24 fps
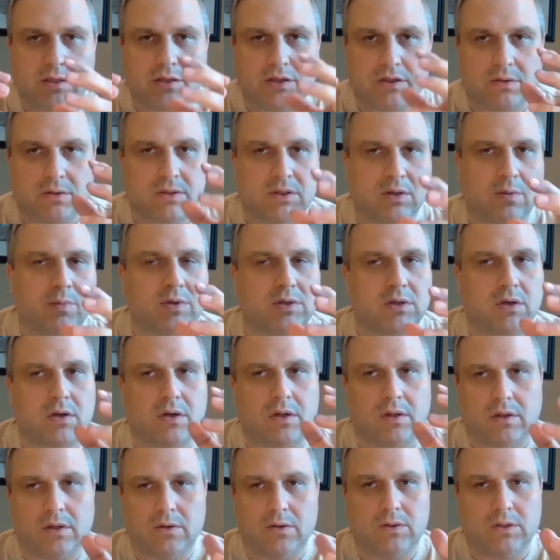So someone's going
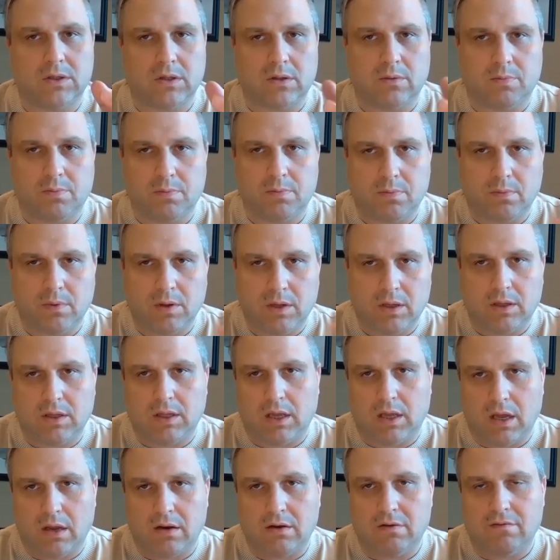to lose in the
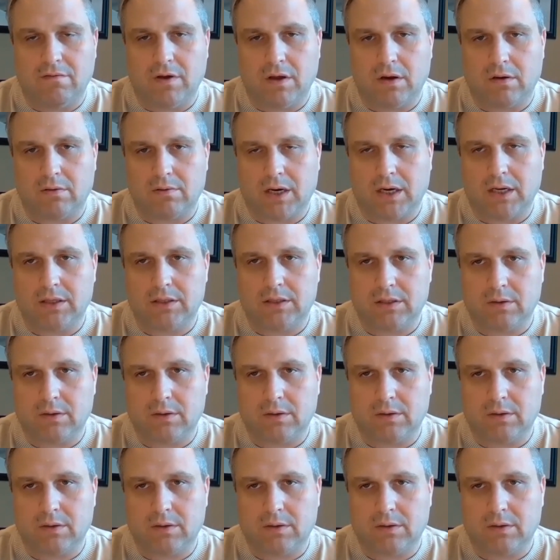end of it, right?